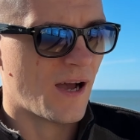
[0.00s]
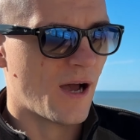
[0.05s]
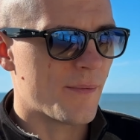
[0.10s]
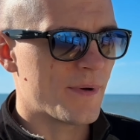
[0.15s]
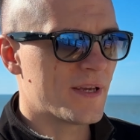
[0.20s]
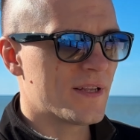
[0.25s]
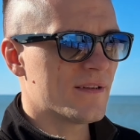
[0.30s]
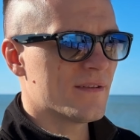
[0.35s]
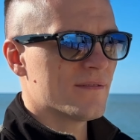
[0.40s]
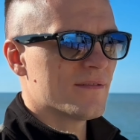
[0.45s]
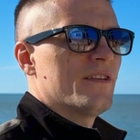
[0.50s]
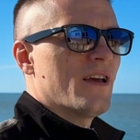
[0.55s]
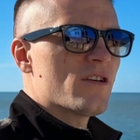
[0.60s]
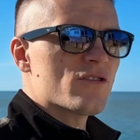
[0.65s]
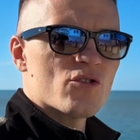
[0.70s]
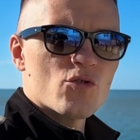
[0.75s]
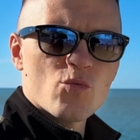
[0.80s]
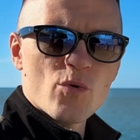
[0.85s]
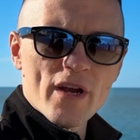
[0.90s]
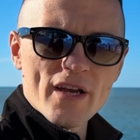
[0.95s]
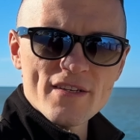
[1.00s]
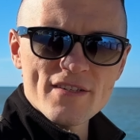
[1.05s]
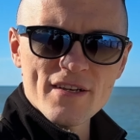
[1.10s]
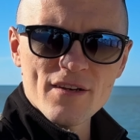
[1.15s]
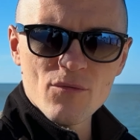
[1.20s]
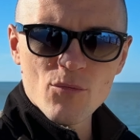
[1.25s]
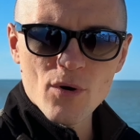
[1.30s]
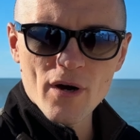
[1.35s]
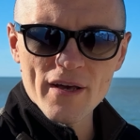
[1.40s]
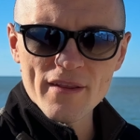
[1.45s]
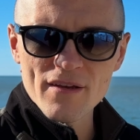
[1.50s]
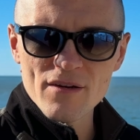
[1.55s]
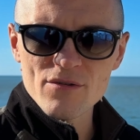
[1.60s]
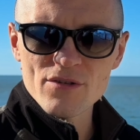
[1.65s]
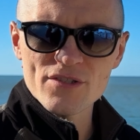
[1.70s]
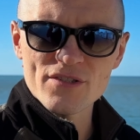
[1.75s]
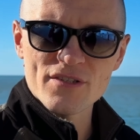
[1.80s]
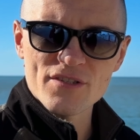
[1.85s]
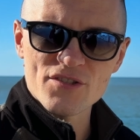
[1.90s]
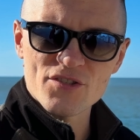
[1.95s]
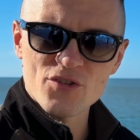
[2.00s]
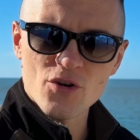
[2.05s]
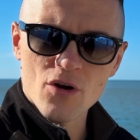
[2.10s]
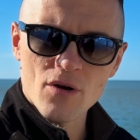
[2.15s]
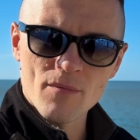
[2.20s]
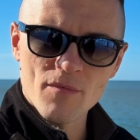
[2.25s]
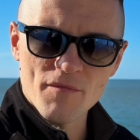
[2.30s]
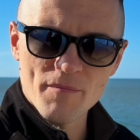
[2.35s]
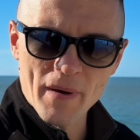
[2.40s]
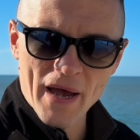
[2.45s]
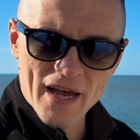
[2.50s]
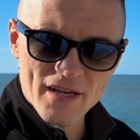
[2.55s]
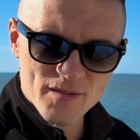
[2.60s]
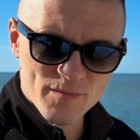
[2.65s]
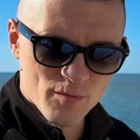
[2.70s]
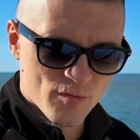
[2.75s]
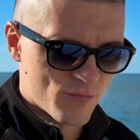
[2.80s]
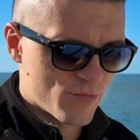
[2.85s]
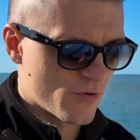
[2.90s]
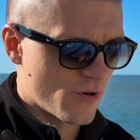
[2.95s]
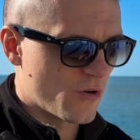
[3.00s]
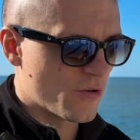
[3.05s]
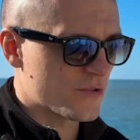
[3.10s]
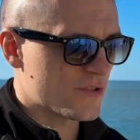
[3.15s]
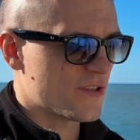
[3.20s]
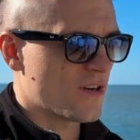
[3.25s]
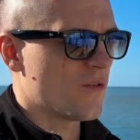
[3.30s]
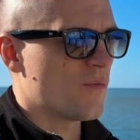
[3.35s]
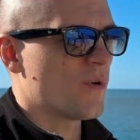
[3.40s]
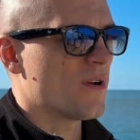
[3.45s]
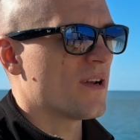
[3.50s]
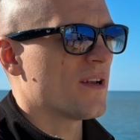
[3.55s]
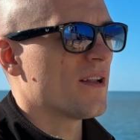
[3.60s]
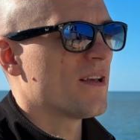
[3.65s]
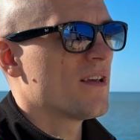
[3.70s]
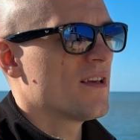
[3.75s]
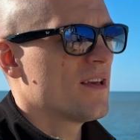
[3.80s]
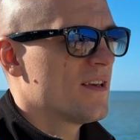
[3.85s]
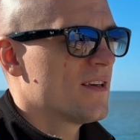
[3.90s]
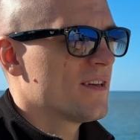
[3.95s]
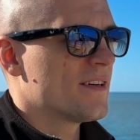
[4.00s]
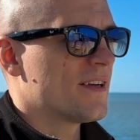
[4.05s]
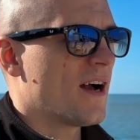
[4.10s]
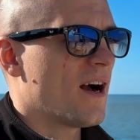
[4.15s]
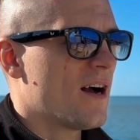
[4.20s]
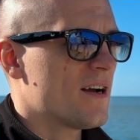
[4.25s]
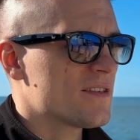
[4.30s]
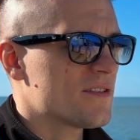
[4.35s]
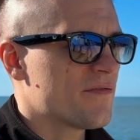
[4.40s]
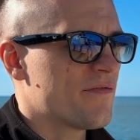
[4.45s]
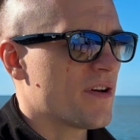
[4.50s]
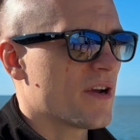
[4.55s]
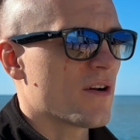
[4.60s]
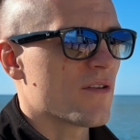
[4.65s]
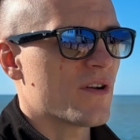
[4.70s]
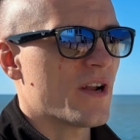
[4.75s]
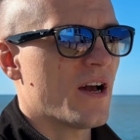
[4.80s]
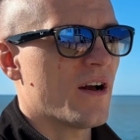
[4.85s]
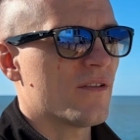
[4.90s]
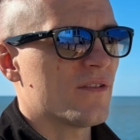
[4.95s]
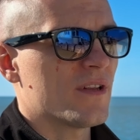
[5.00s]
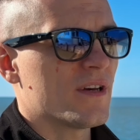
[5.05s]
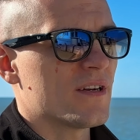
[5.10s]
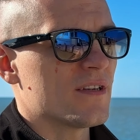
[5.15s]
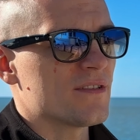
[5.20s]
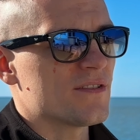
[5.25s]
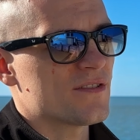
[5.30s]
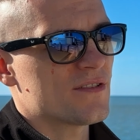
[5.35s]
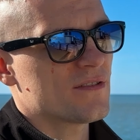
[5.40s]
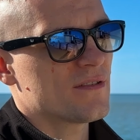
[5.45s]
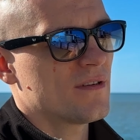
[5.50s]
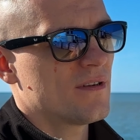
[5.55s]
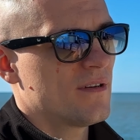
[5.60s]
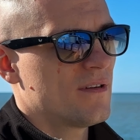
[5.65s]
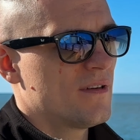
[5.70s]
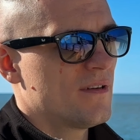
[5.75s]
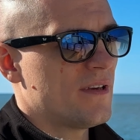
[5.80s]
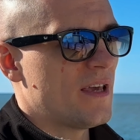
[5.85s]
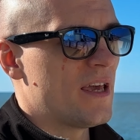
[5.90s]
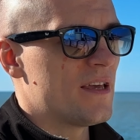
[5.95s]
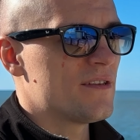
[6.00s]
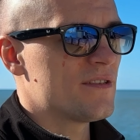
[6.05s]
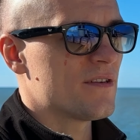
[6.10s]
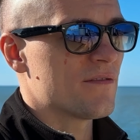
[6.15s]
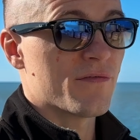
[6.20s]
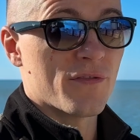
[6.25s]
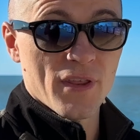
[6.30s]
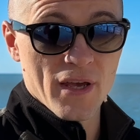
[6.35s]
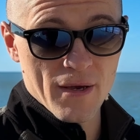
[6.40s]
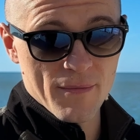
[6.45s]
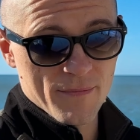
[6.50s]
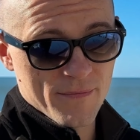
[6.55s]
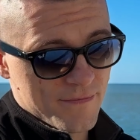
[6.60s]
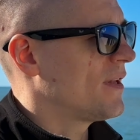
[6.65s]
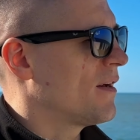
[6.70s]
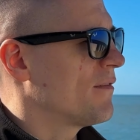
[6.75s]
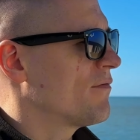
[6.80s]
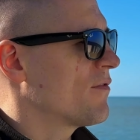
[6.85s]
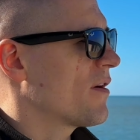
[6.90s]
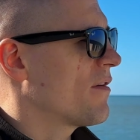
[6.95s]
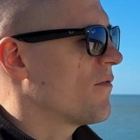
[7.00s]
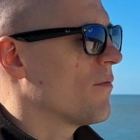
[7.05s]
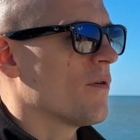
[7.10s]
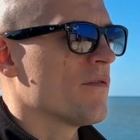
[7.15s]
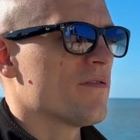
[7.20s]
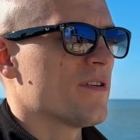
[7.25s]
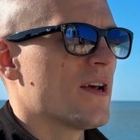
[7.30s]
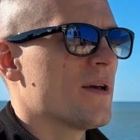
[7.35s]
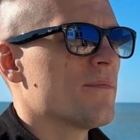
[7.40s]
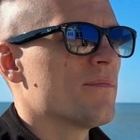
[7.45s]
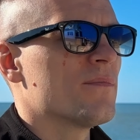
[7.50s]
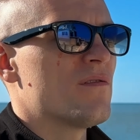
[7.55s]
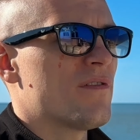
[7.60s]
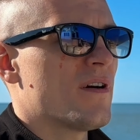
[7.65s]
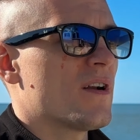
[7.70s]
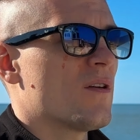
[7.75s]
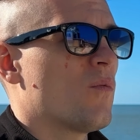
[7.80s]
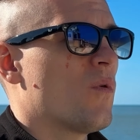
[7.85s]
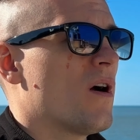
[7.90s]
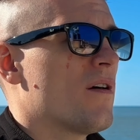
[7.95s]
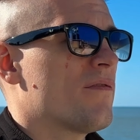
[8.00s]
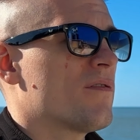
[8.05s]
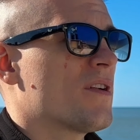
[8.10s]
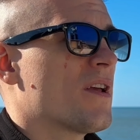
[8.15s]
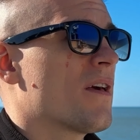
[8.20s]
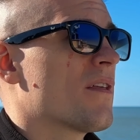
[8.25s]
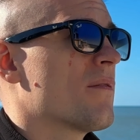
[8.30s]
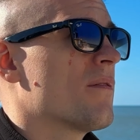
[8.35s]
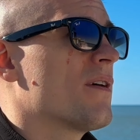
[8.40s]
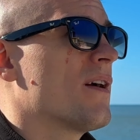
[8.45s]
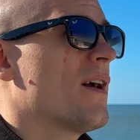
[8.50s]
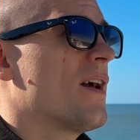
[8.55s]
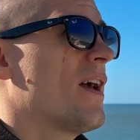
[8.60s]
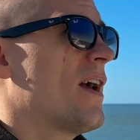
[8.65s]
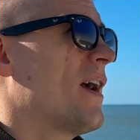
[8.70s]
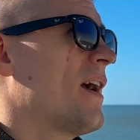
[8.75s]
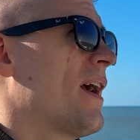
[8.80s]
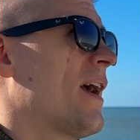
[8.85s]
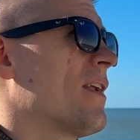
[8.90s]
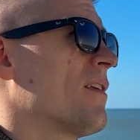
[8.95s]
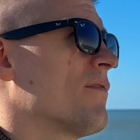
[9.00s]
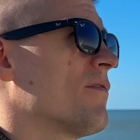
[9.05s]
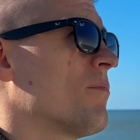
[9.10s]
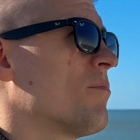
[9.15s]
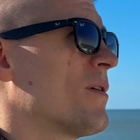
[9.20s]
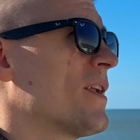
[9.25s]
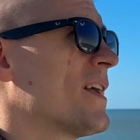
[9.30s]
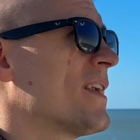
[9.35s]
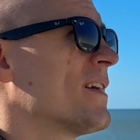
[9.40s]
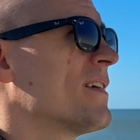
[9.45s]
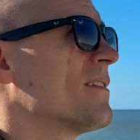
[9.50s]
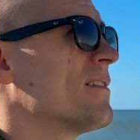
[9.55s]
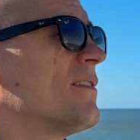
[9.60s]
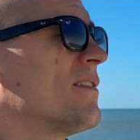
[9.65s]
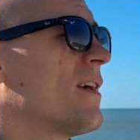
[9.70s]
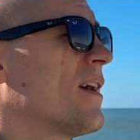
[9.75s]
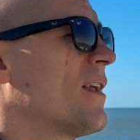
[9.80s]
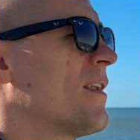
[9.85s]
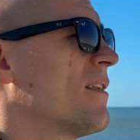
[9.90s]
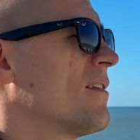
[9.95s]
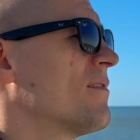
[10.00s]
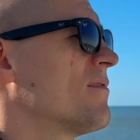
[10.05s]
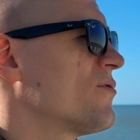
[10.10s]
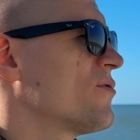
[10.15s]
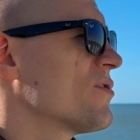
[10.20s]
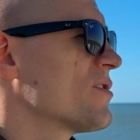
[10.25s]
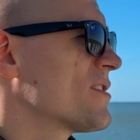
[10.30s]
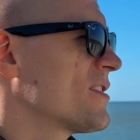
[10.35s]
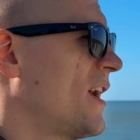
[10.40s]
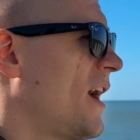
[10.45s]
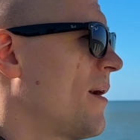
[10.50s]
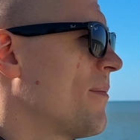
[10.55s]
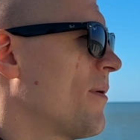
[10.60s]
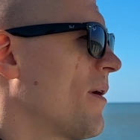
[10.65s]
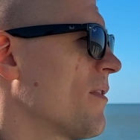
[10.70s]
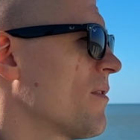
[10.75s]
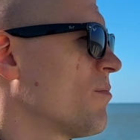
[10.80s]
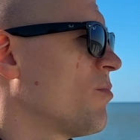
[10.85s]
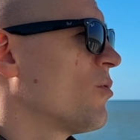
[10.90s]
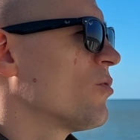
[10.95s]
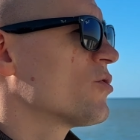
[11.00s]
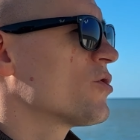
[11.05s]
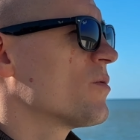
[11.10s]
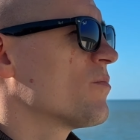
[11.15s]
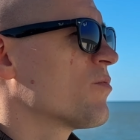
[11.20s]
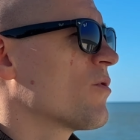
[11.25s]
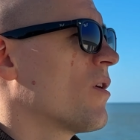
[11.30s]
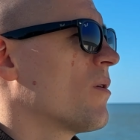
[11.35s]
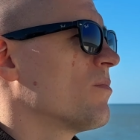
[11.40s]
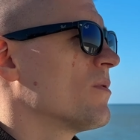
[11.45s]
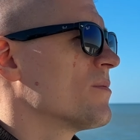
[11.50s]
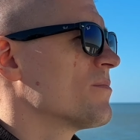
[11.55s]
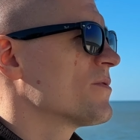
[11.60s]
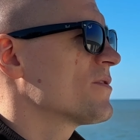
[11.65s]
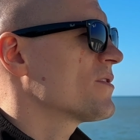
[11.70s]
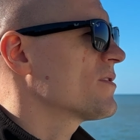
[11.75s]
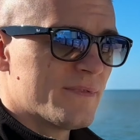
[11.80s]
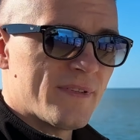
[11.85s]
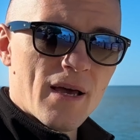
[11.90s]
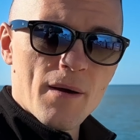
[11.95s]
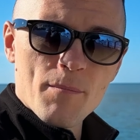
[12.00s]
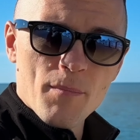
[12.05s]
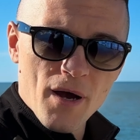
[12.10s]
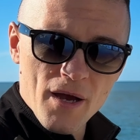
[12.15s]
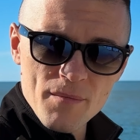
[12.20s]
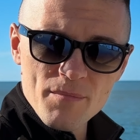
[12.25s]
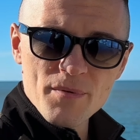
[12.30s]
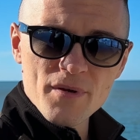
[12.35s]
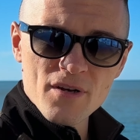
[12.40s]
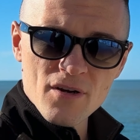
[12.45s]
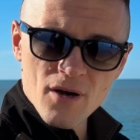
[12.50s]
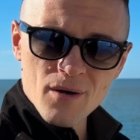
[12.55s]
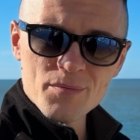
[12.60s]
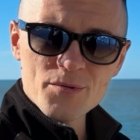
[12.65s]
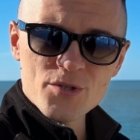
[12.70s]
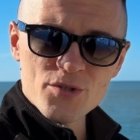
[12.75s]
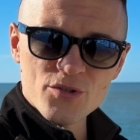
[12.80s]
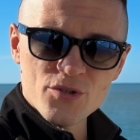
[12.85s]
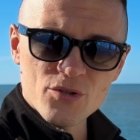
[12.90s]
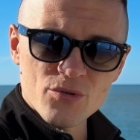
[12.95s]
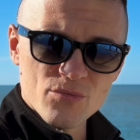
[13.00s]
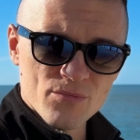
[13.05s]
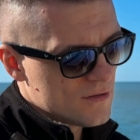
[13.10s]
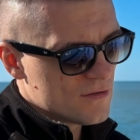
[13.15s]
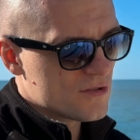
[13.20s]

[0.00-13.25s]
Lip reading: I mean, there's a reason why there is this term of passport bros. When guys figured out that it's easier for them, not for everyone, for them, find a wife on the other end of the planet than to escape other bullshit problems, that might be an option too.